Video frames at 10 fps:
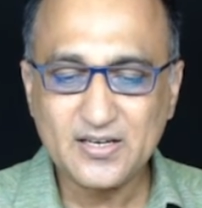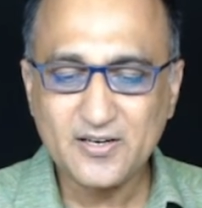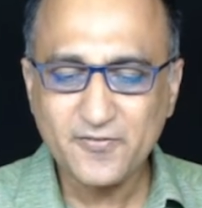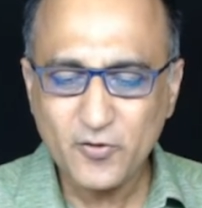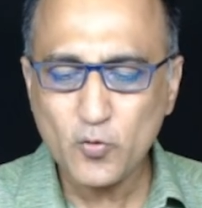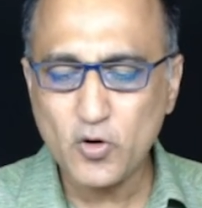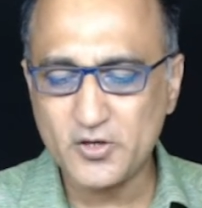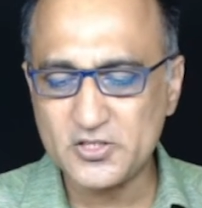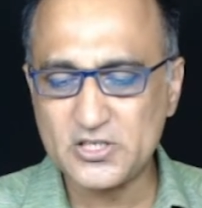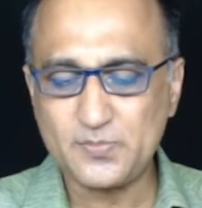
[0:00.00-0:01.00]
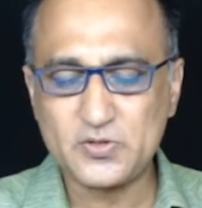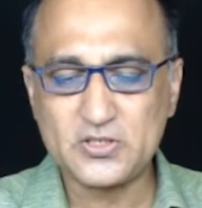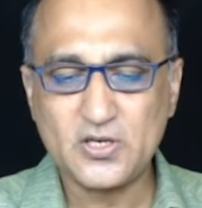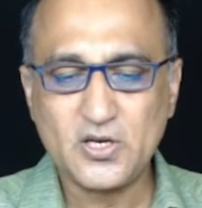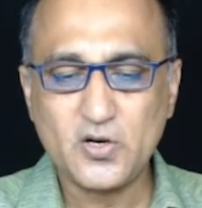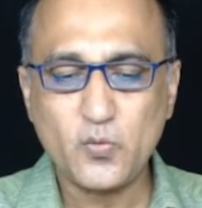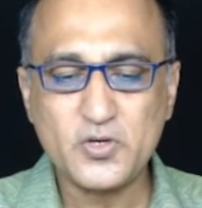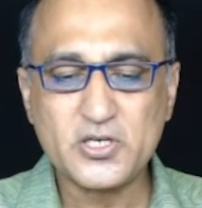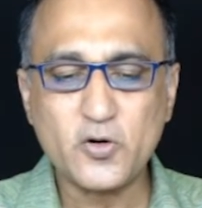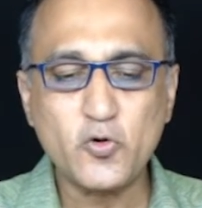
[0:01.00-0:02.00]
a few concepts
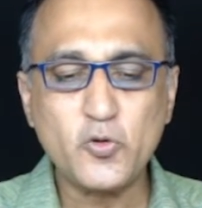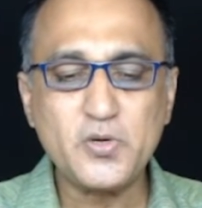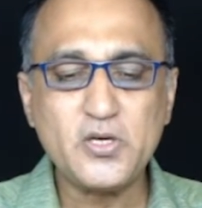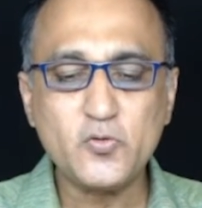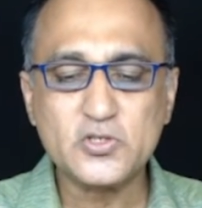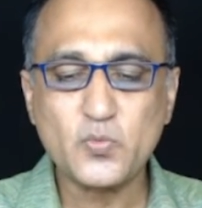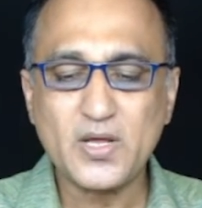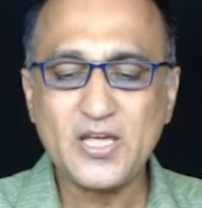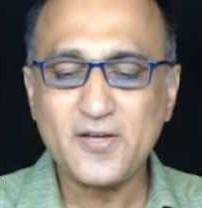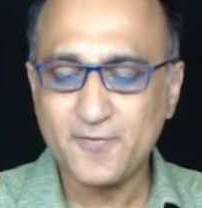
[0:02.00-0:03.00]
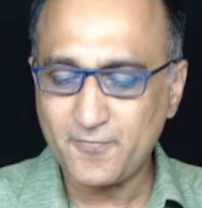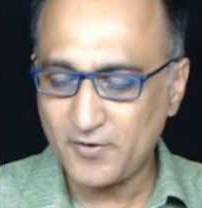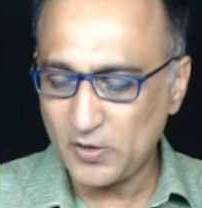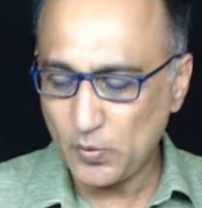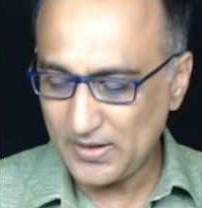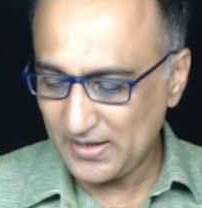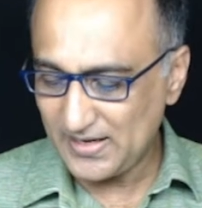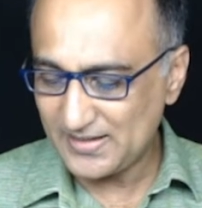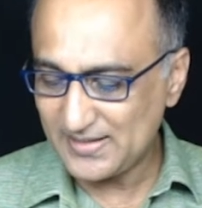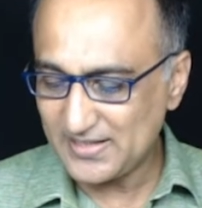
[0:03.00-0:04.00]
which are going to be used very frequently,
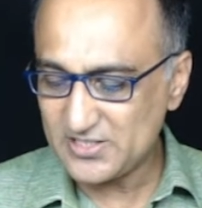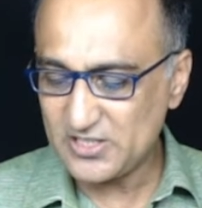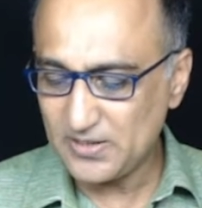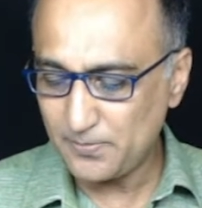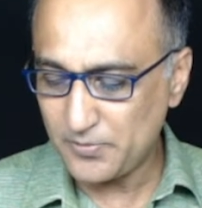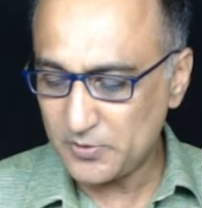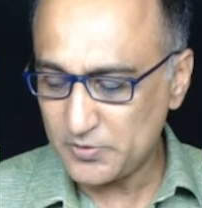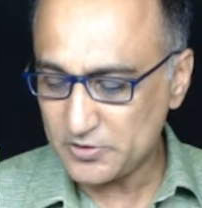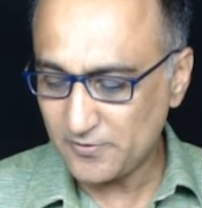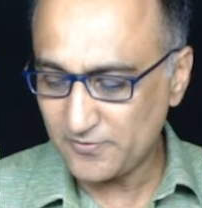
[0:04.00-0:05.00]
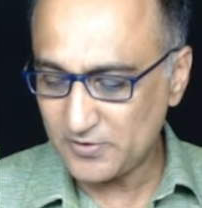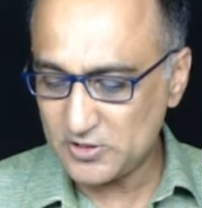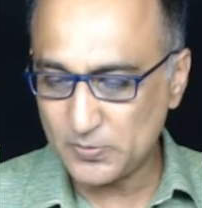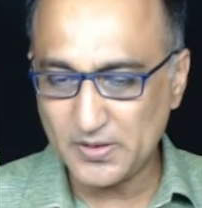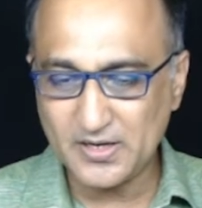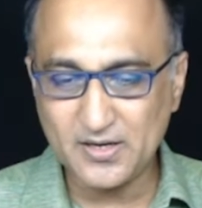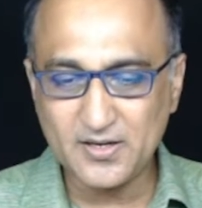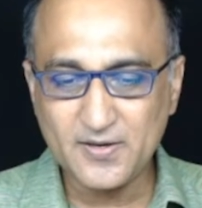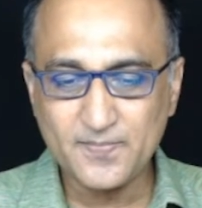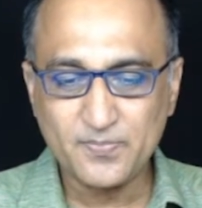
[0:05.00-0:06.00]
and that is the purpose of this
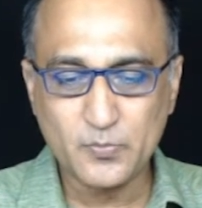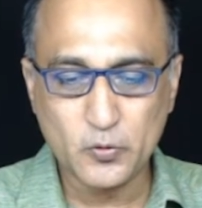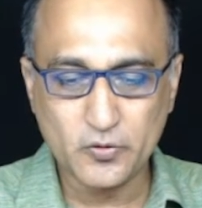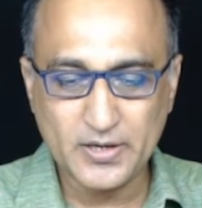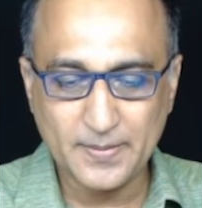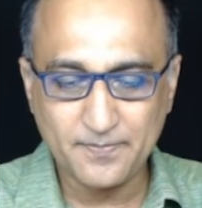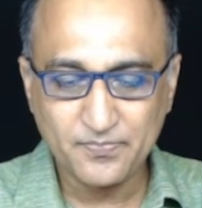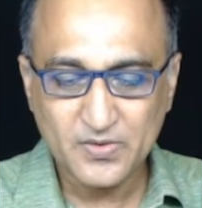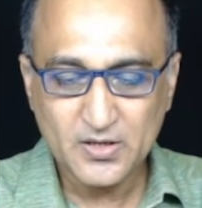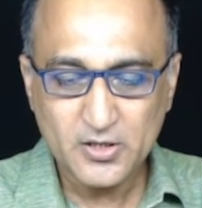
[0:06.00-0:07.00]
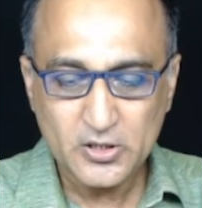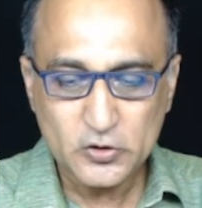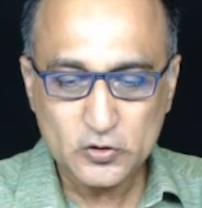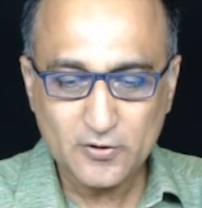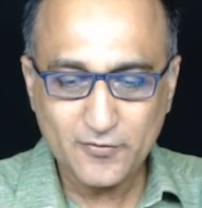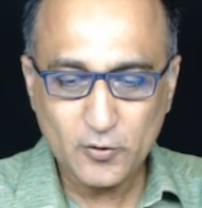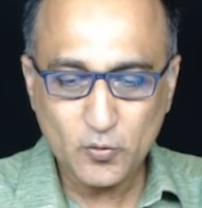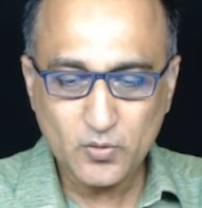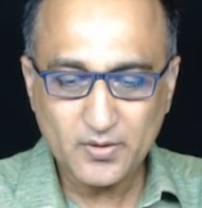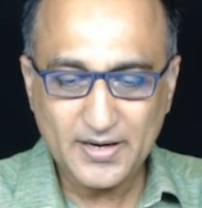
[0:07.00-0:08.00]
particular program. So if
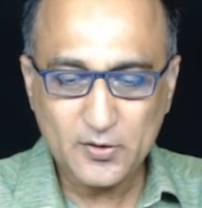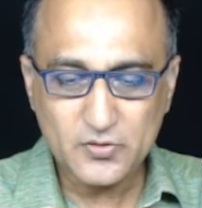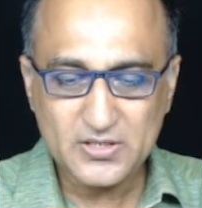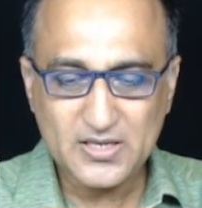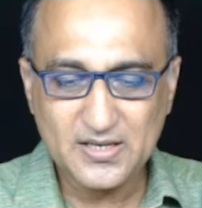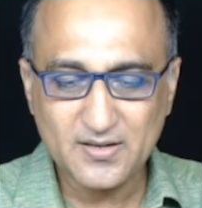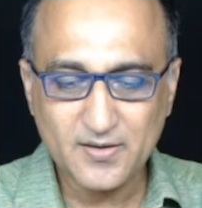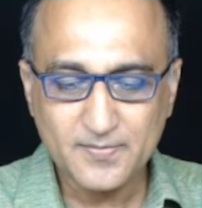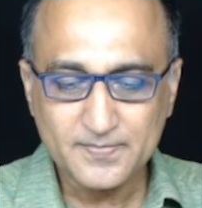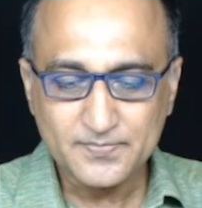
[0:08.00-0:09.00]
you try to see here,